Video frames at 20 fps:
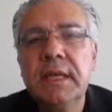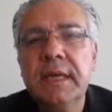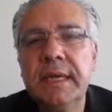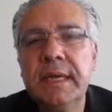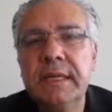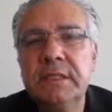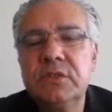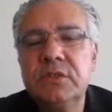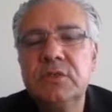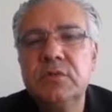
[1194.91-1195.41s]

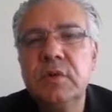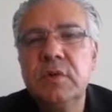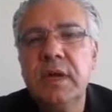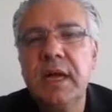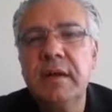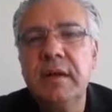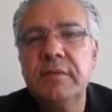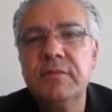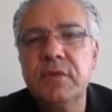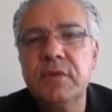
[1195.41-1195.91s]
and to
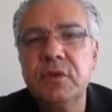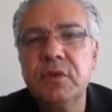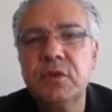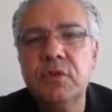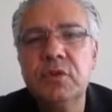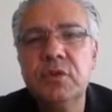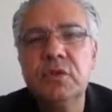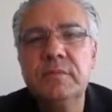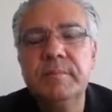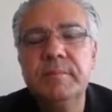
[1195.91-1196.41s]
have a
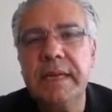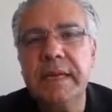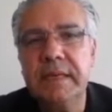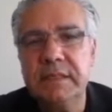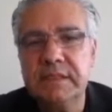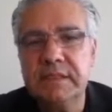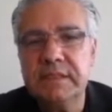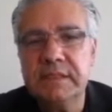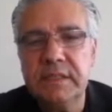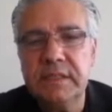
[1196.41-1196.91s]
good
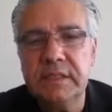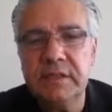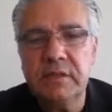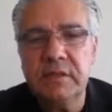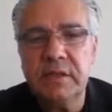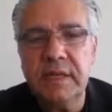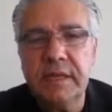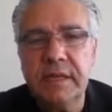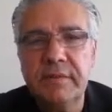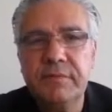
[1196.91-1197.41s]
balance in
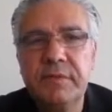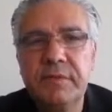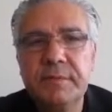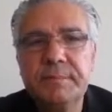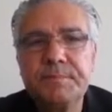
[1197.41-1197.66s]
your life,